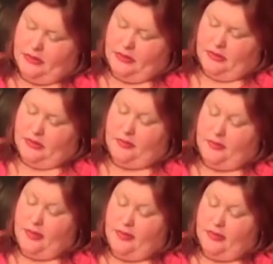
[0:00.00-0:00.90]
The other
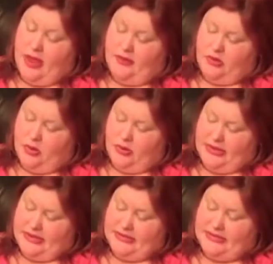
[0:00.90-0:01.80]
mother carried Coraline
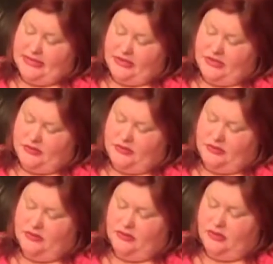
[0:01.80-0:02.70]
into the kitchen
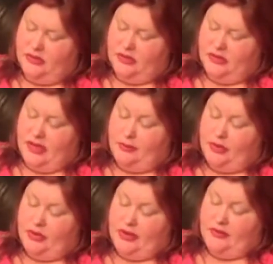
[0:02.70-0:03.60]
and put her
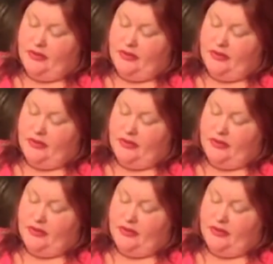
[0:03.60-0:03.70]
down very